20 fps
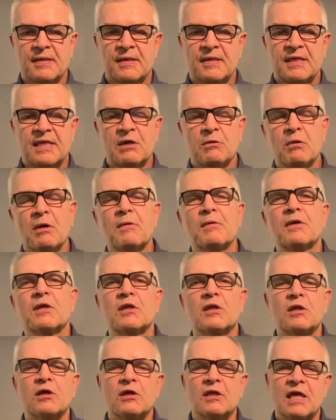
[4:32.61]
Now, what would it
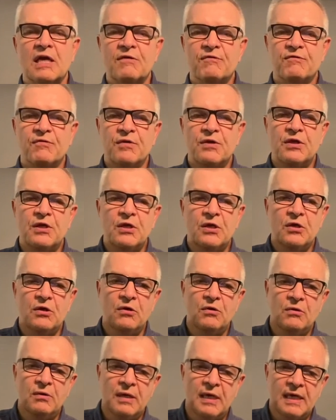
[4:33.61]
look like for
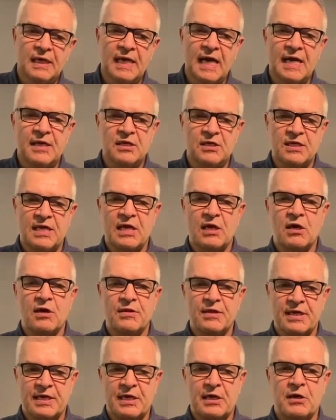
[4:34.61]
you and I to take on
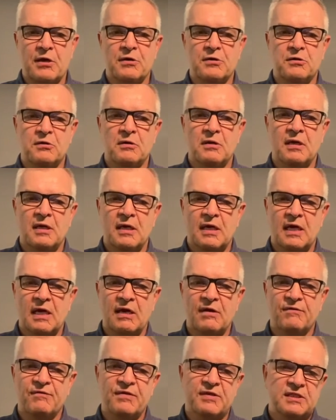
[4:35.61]
the character
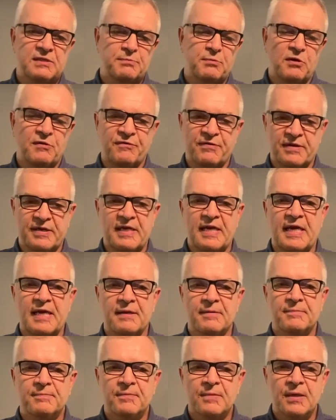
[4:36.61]
of this perfect king?
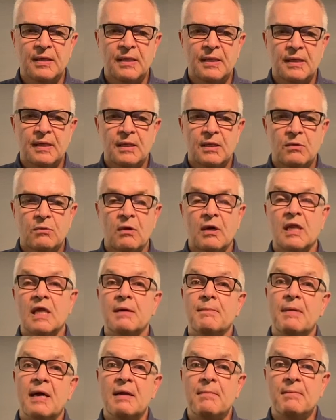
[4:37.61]
Well,
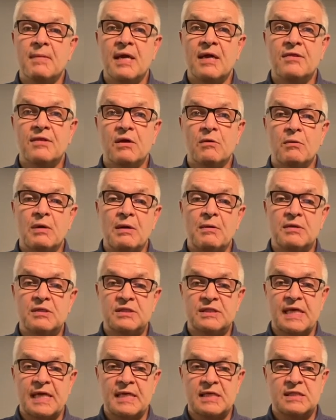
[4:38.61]
it might mean that we would
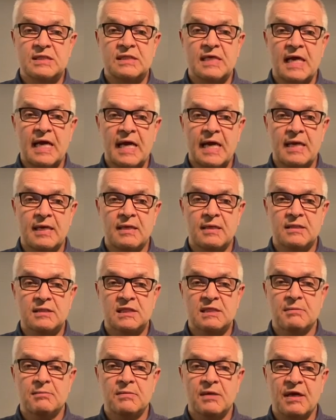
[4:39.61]
set aside
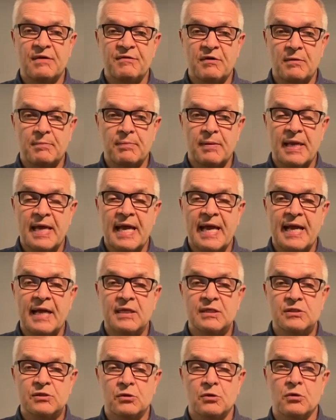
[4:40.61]
some of our
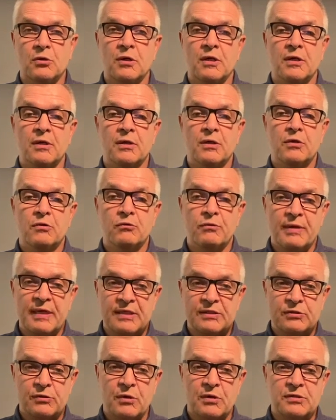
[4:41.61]
plans or
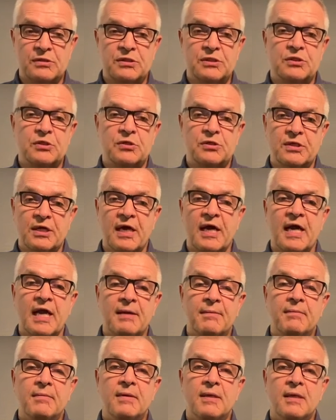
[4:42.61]
resources or
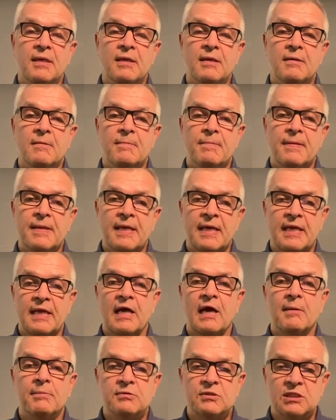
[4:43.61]
time and
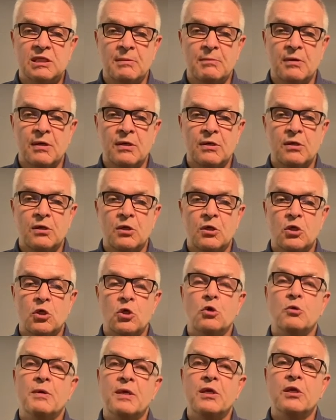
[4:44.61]
help someone
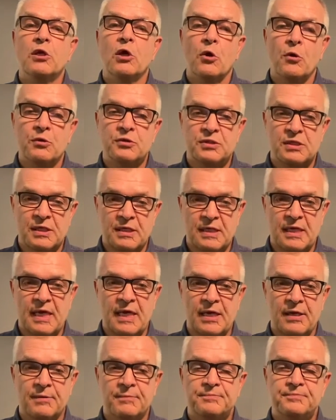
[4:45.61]
who we know is in need.